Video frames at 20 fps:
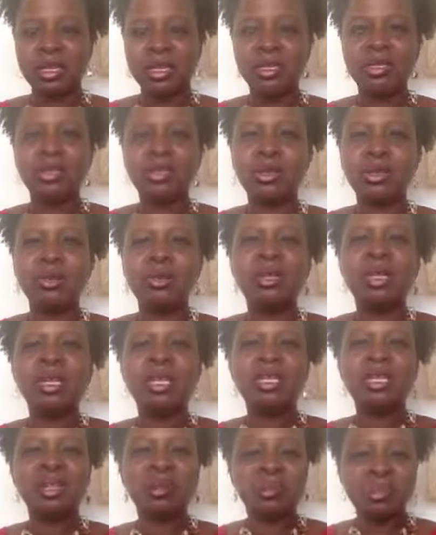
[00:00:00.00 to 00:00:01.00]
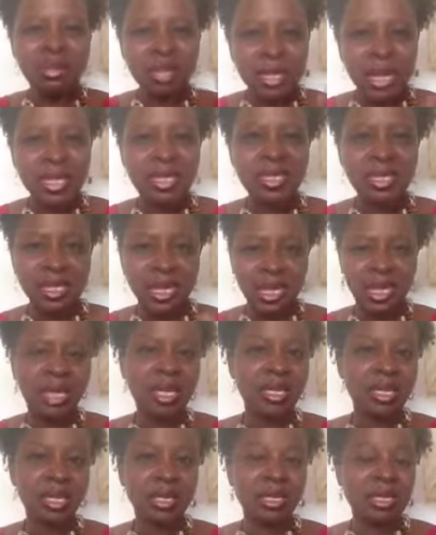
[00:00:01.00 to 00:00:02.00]
So the
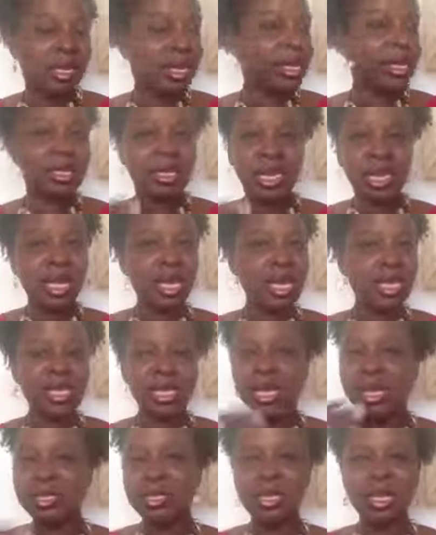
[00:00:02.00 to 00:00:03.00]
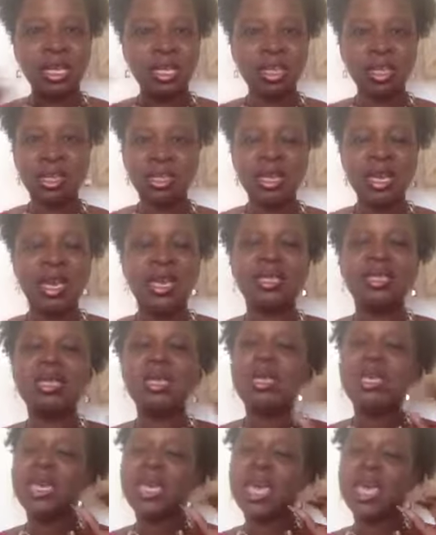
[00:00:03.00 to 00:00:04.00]
blessing, again, is in your yes.
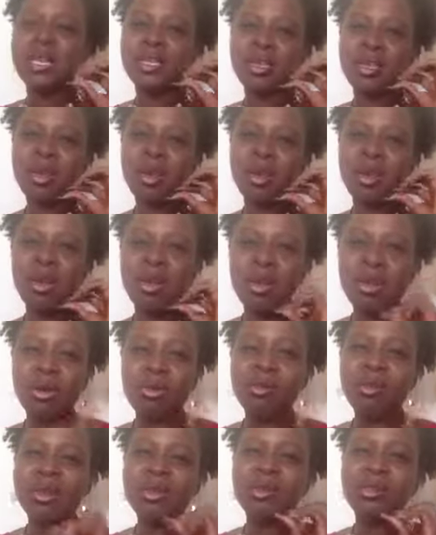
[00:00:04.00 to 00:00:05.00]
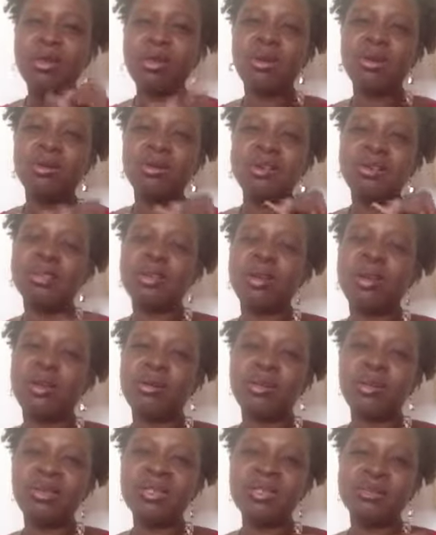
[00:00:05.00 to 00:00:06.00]
And always, always,
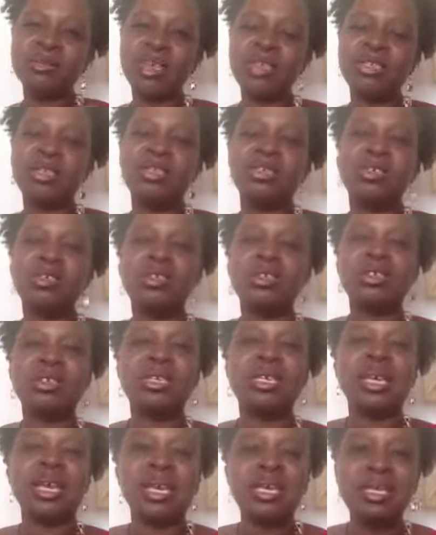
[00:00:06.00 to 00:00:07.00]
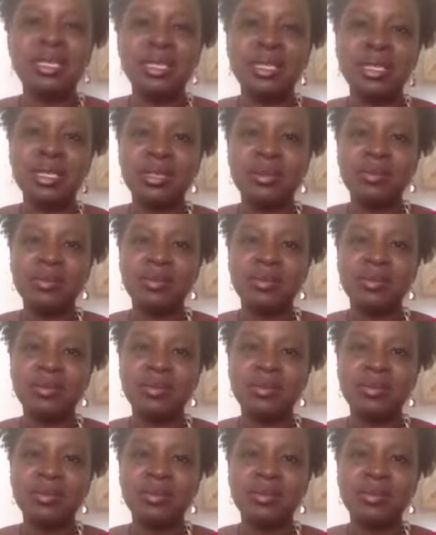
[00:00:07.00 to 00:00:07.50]
always make sure your yes